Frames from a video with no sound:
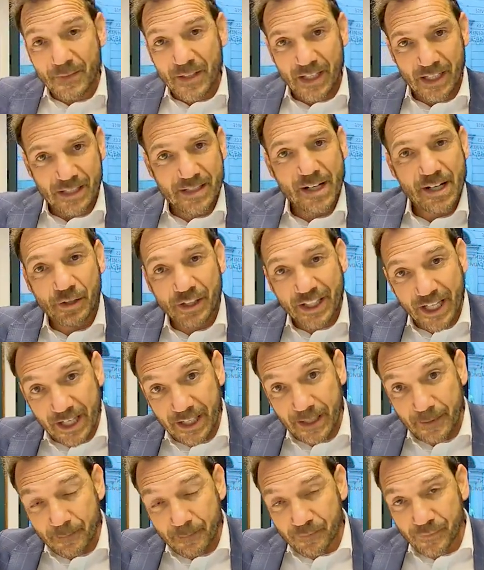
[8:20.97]
And I say,
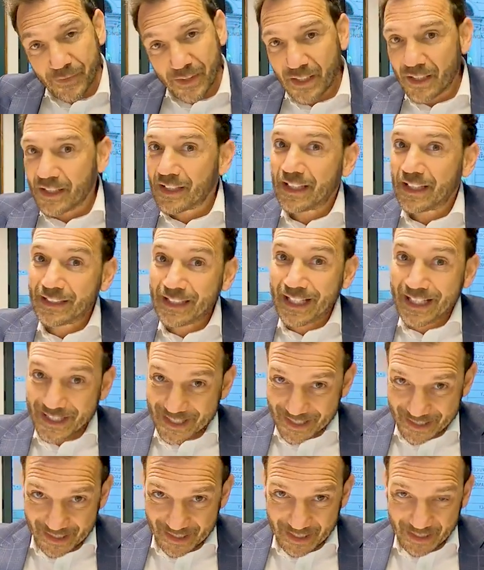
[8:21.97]
okay, can I
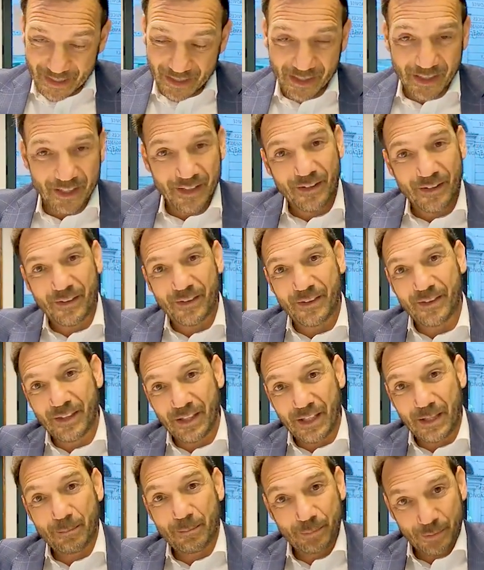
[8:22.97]
see
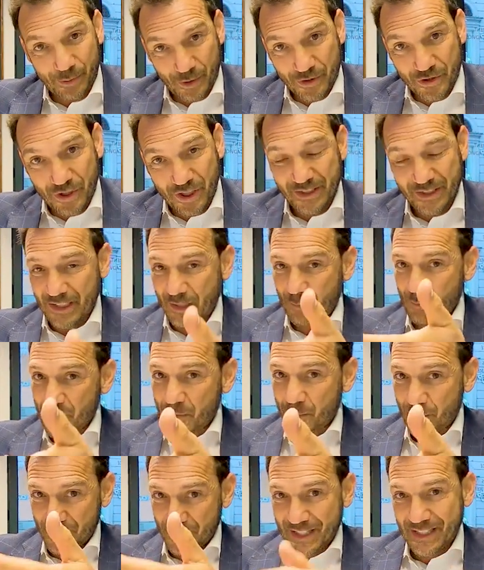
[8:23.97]
the project that
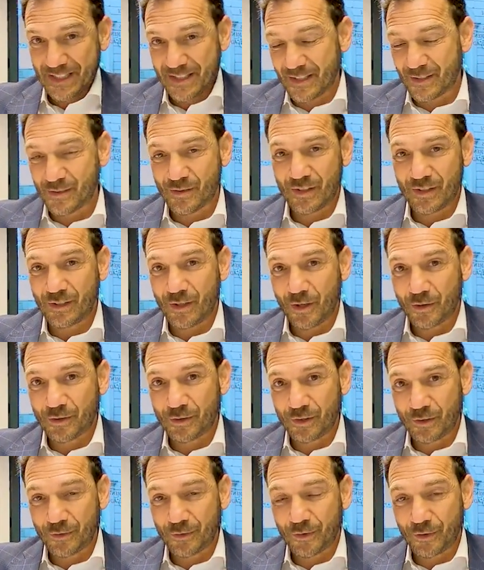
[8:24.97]
was presented to the
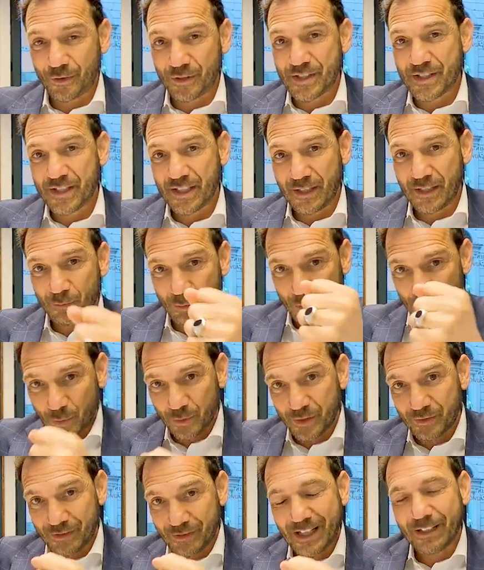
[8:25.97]
local authority with
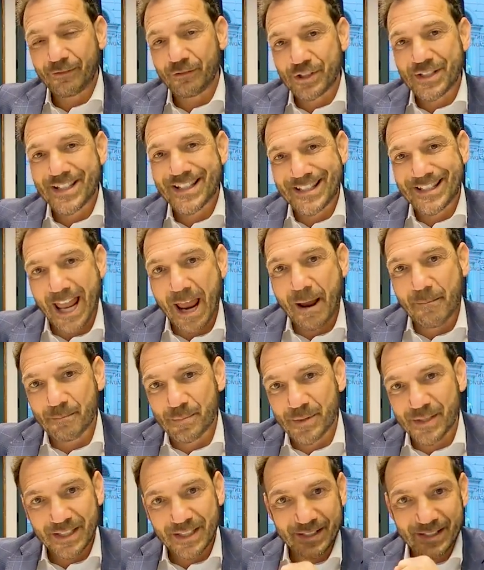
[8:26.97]
all the relevant
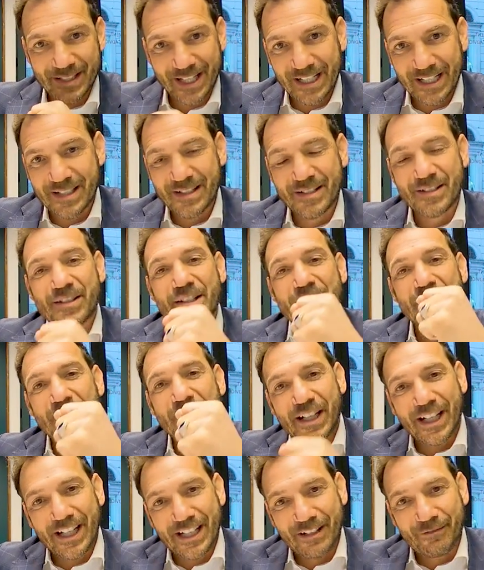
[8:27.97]
stamps and dates
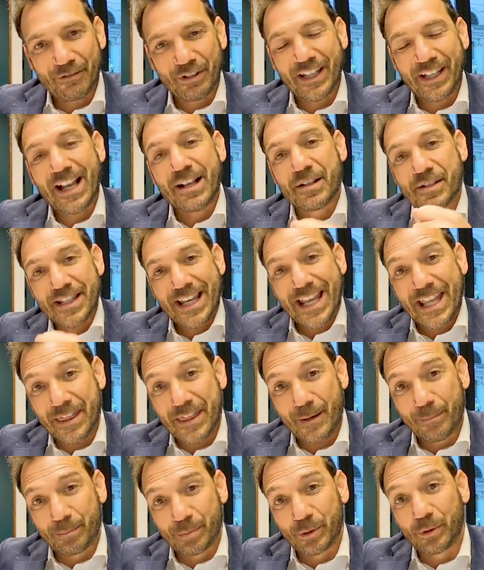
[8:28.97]
and everything else, and
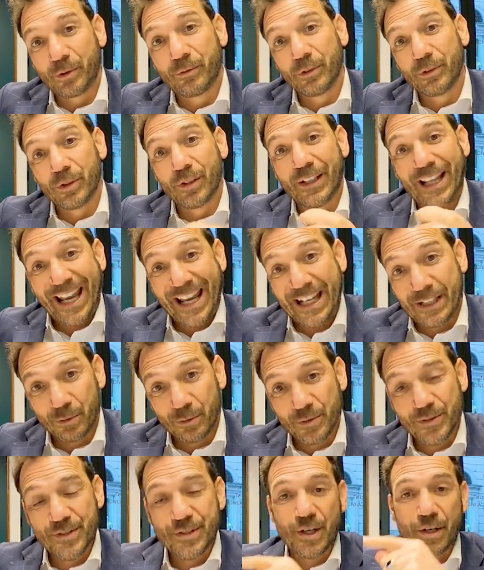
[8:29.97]
the approval, and
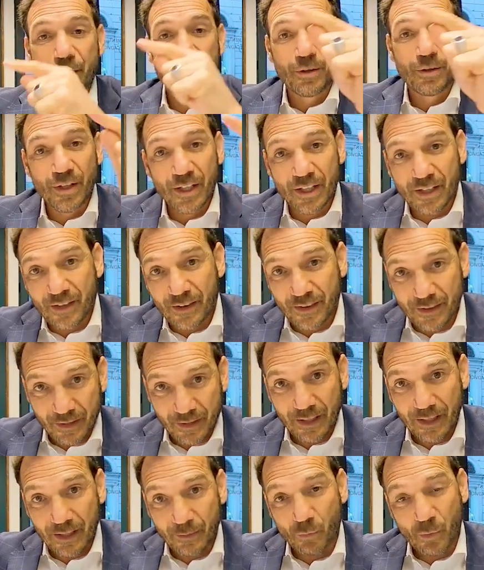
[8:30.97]
also
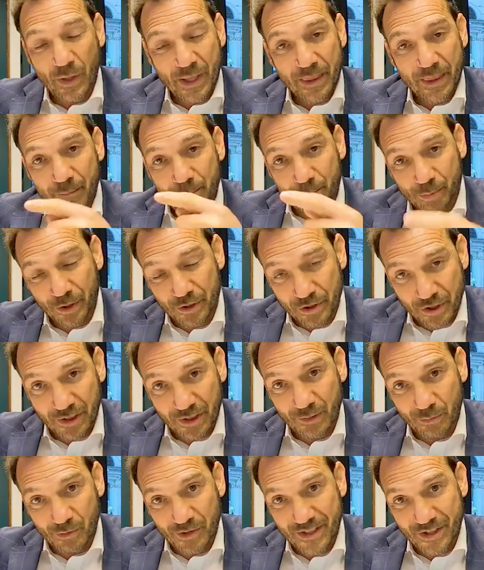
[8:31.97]
the when the
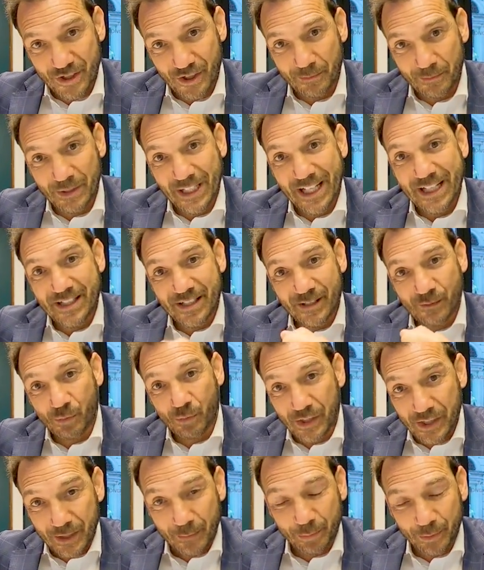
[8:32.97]
project was terminated
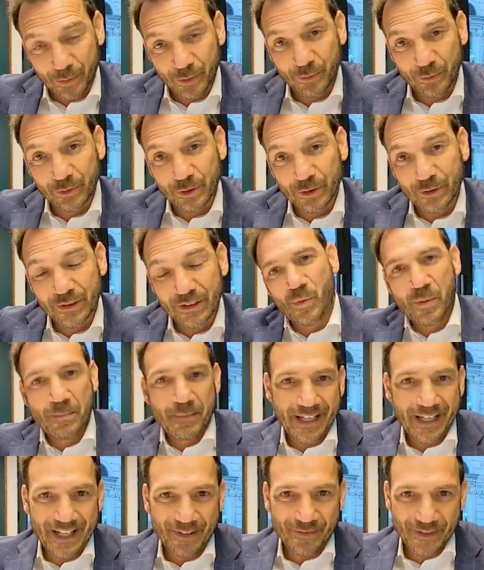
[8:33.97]
with the approval? We
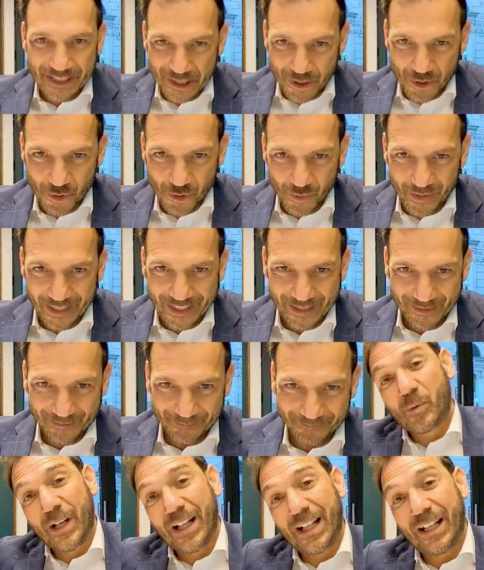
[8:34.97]
may have an issue
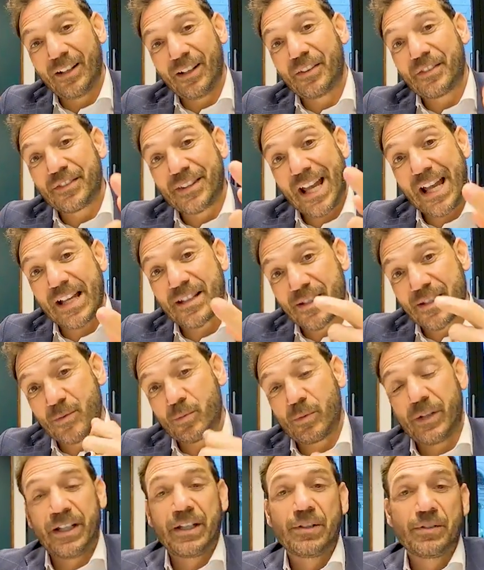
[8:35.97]
there. Well, that's
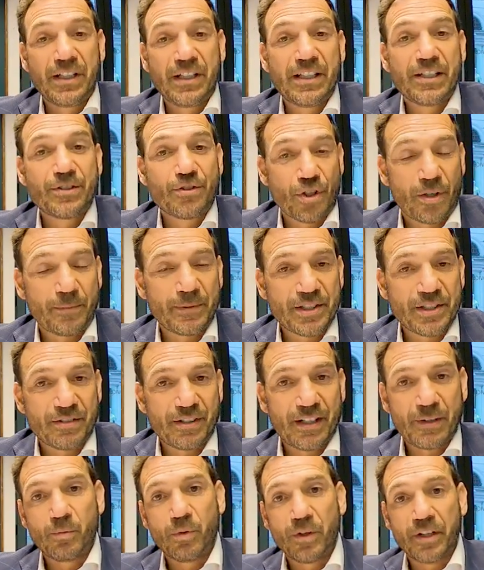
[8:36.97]
where you need the
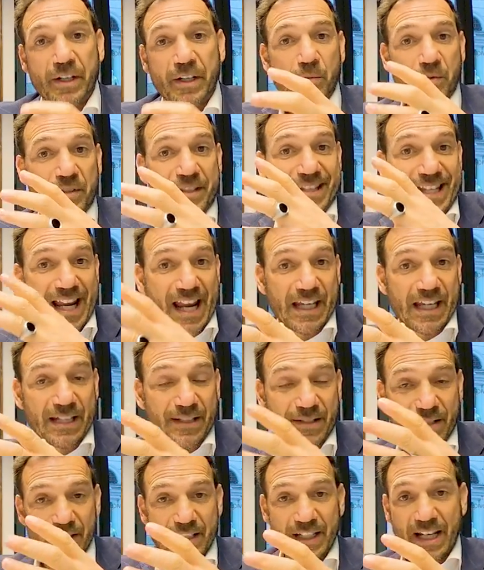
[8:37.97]
geometer. What he was
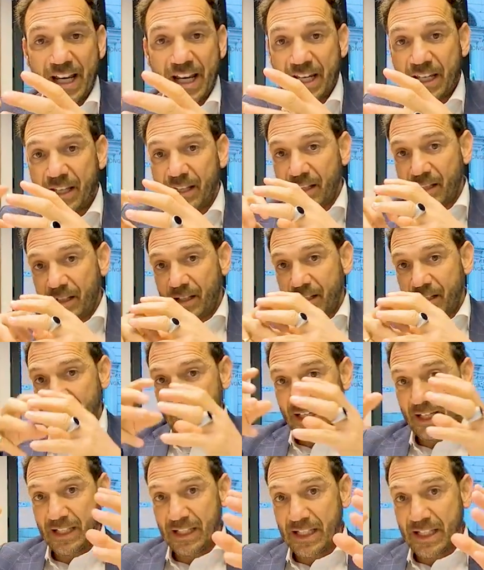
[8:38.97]
saying today,
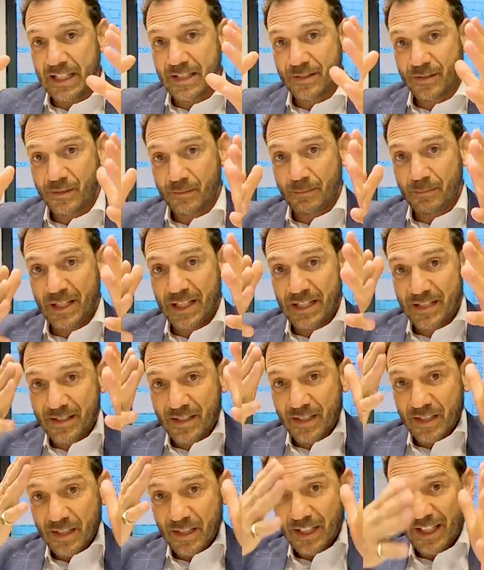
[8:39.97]
that it needs to meet
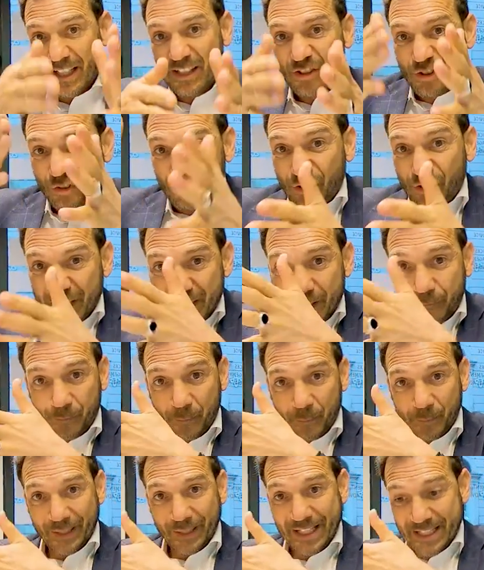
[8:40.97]
in three
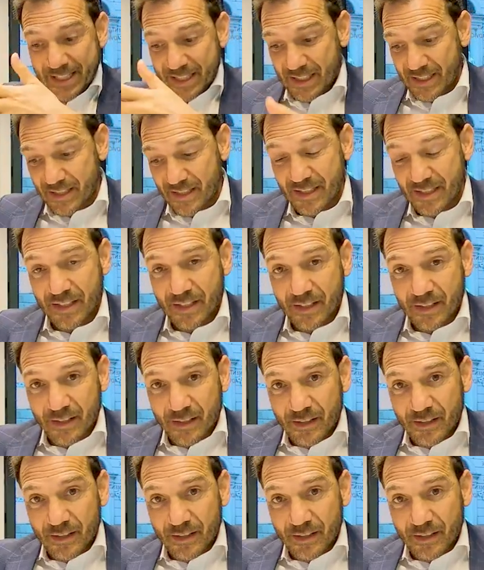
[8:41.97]
different places.